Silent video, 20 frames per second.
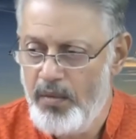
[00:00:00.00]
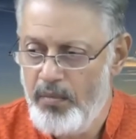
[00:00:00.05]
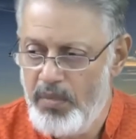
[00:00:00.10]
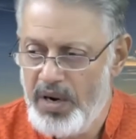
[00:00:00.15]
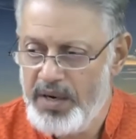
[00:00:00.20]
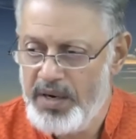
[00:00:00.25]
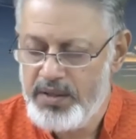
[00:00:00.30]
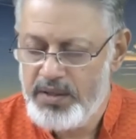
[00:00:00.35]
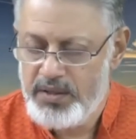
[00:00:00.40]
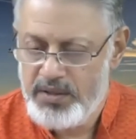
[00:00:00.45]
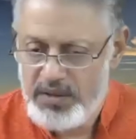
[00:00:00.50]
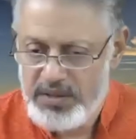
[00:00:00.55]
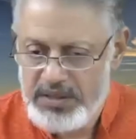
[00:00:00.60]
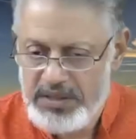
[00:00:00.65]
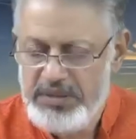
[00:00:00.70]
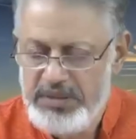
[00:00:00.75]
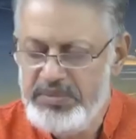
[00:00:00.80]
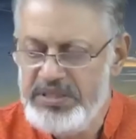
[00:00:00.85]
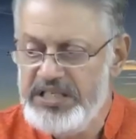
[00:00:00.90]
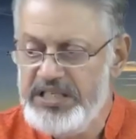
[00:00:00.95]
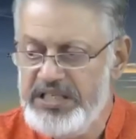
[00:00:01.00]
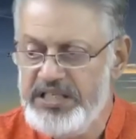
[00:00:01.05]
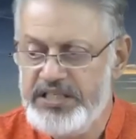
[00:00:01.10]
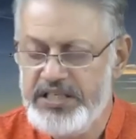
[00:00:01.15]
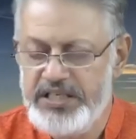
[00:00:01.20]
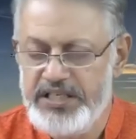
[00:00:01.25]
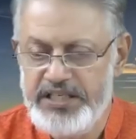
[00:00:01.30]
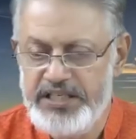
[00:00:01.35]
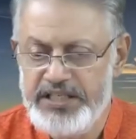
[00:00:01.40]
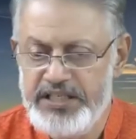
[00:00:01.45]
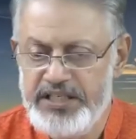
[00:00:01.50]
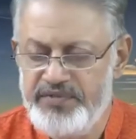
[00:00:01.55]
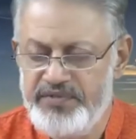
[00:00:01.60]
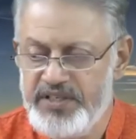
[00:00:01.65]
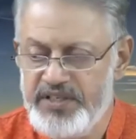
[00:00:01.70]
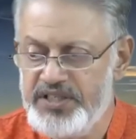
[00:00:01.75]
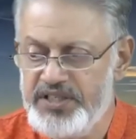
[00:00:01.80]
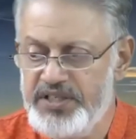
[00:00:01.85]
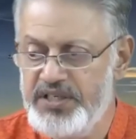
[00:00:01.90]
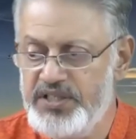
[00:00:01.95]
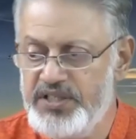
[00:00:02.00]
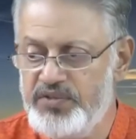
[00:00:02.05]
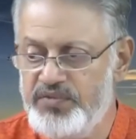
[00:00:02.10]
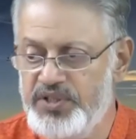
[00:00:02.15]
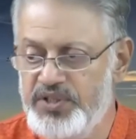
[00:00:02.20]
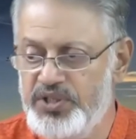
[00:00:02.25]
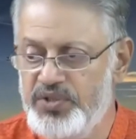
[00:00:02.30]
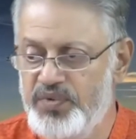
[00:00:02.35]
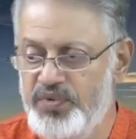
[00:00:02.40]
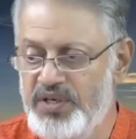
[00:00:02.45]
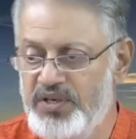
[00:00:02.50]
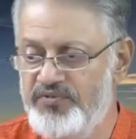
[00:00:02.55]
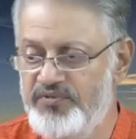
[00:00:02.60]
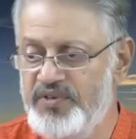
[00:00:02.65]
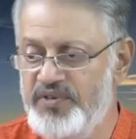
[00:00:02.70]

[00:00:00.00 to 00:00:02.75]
But immediate identification is with your